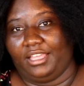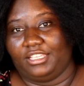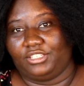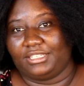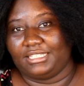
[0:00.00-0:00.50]

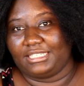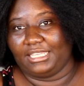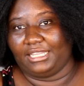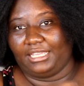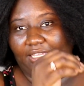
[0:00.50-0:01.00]
As you can
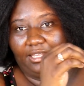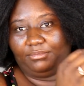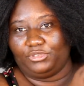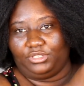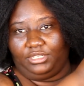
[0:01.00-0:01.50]
see, like,
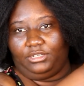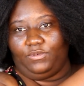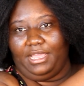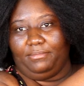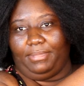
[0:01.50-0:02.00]
I'm using the
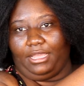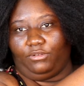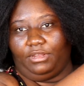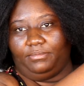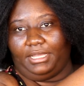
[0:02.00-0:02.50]
white
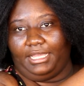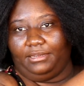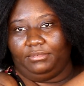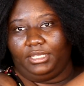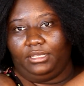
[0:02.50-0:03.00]
background
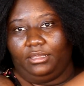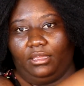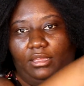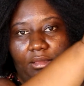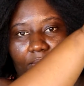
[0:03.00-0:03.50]
behind me,
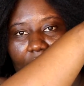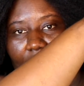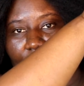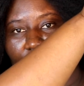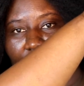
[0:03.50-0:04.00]
but
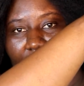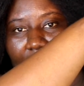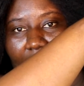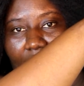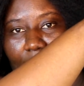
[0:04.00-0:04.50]
if you can
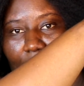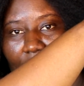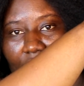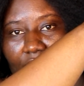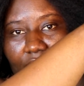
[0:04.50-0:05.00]
see the
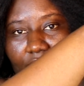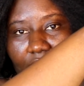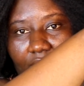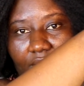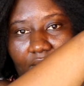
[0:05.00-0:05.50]

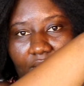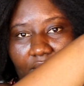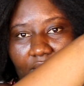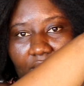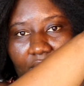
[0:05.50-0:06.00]
balls,
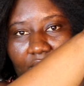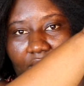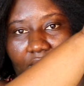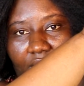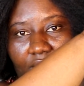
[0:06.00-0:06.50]

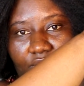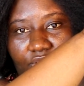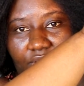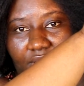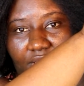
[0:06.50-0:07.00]

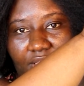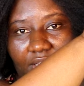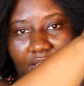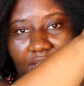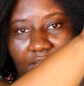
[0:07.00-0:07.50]

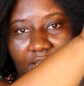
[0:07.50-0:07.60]
just,